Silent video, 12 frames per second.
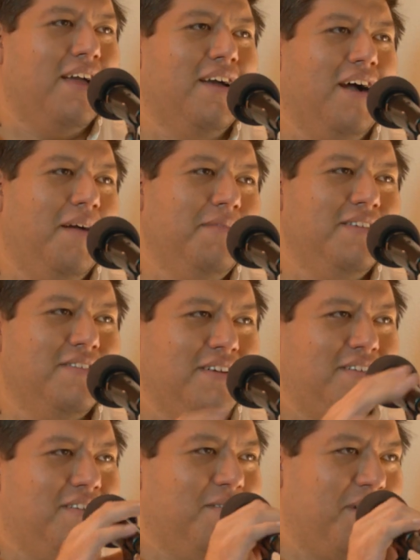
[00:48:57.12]
I'm
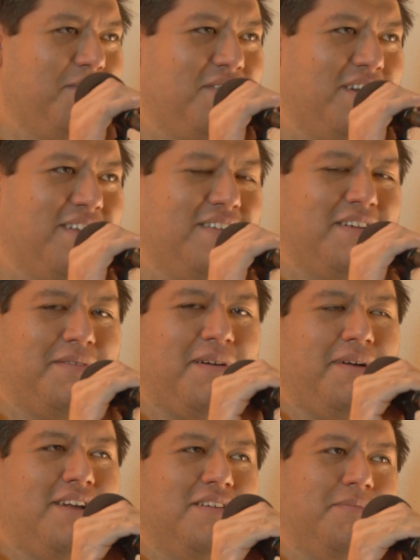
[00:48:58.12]
listening to you, but I'm singing at the same
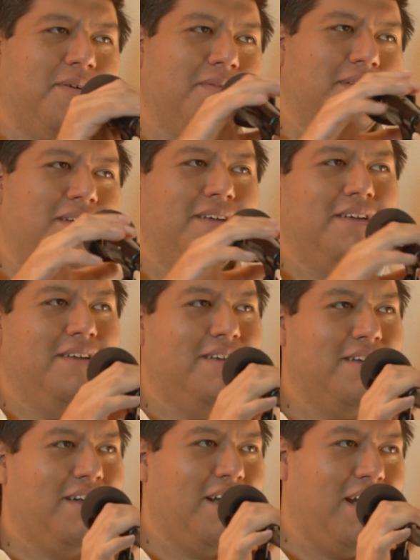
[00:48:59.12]
time. I can do both.
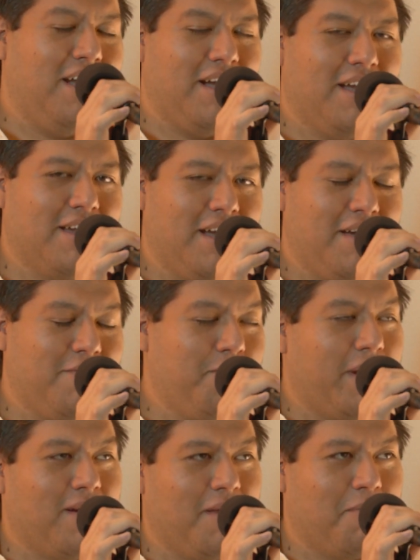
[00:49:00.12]
I have
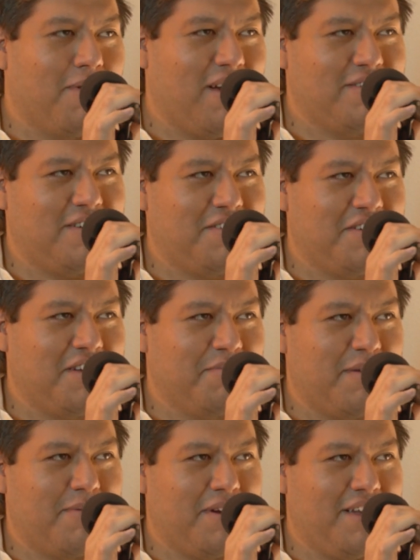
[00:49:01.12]
parallel processing in
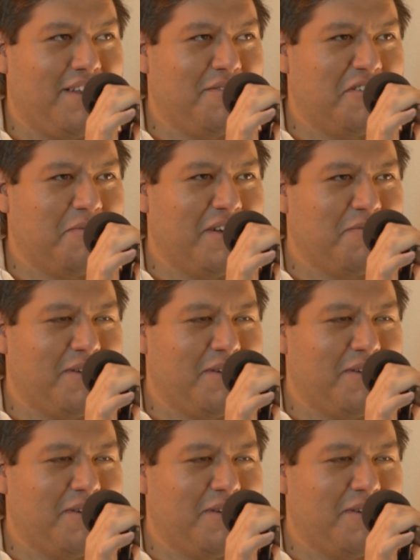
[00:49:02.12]
my brain, which makes me